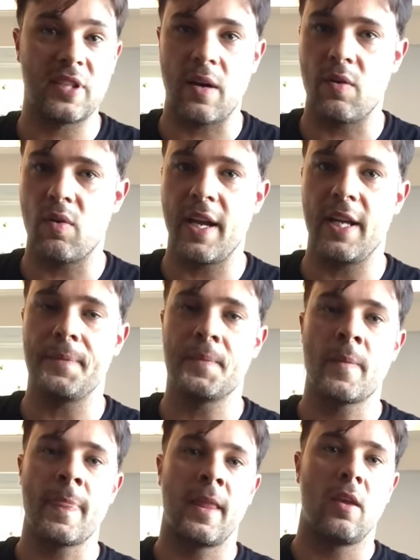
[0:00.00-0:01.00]
sound great.
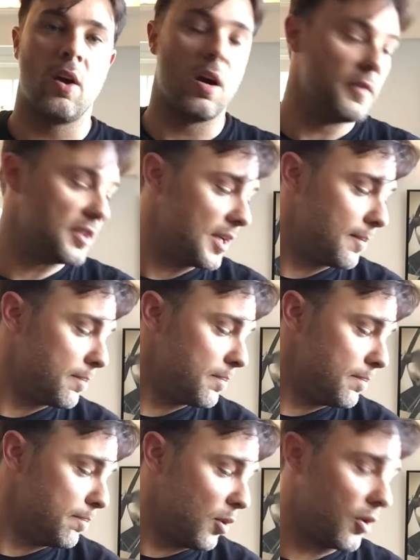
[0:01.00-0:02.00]
Obviously, I'm
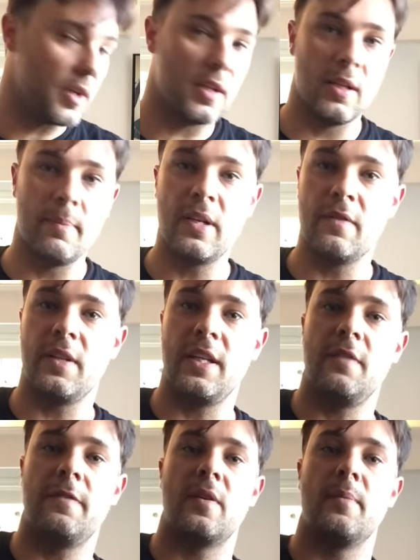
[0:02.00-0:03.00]
borrowing a little bit of
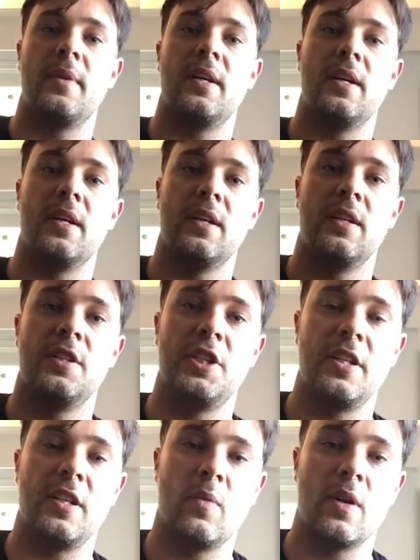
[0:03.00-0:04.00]
lead from the
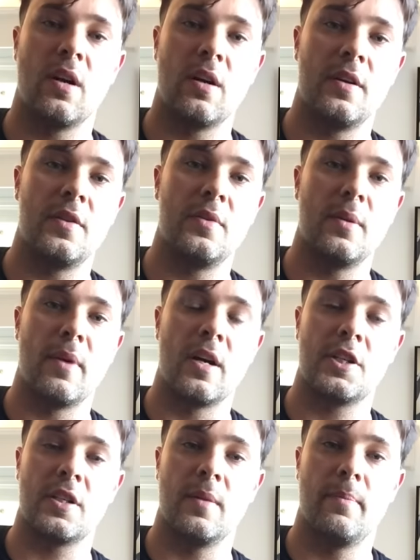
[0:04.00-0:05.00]
GT100 through the
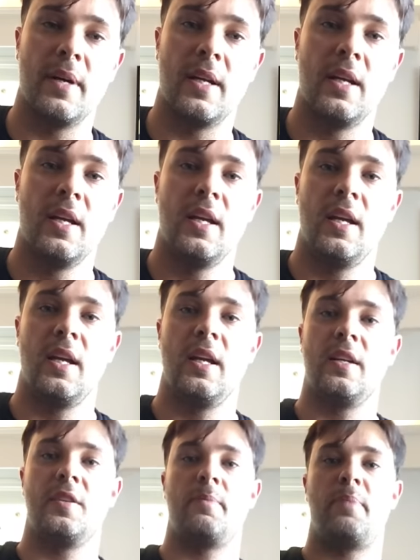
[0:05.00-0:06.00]
Marshall, but it
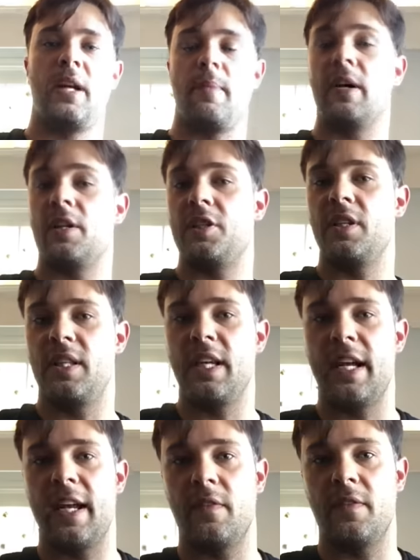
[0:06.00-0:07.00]
is pretty much the
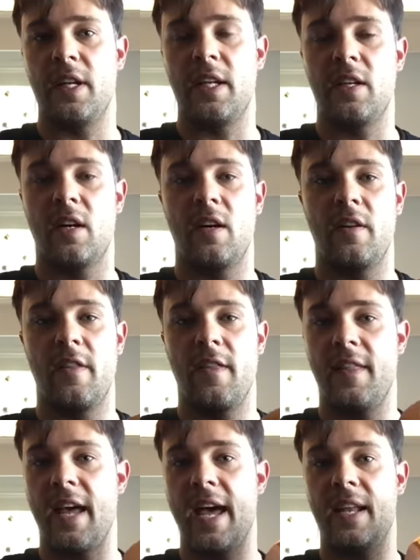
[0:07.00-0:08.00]
DNA of the guitar
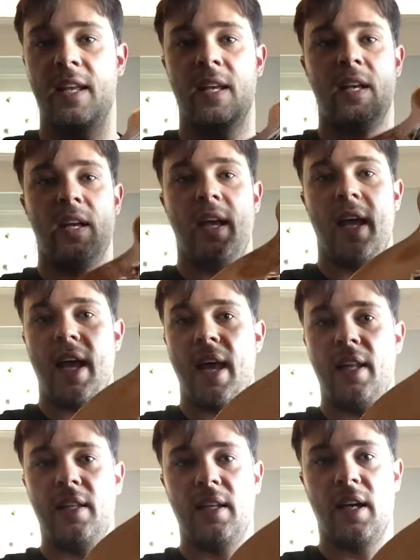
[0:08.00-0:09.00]
than that.
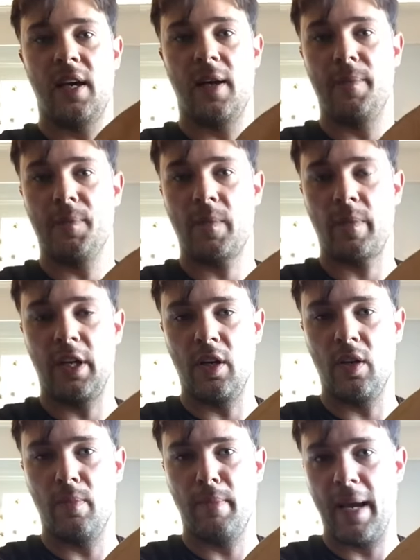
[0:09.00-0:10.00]
And, um, you
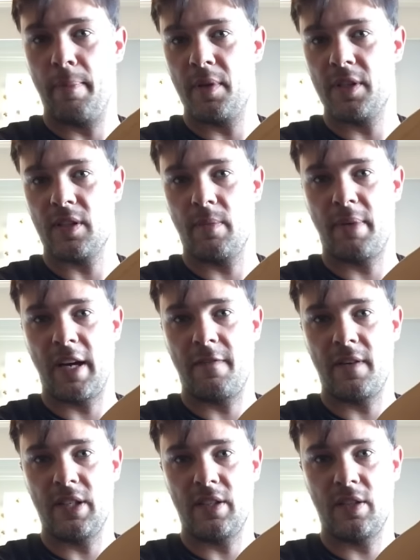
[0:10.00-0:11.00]
know, my personal
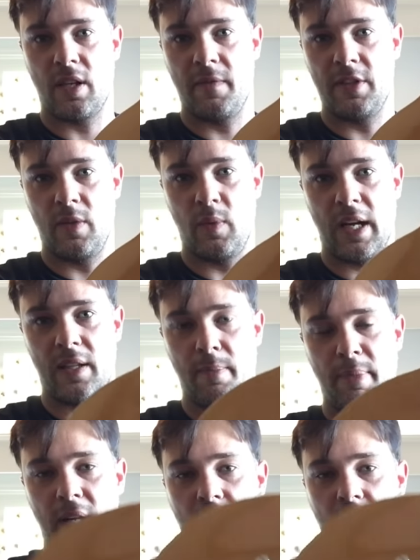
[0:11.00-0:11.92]
preference is obviously without the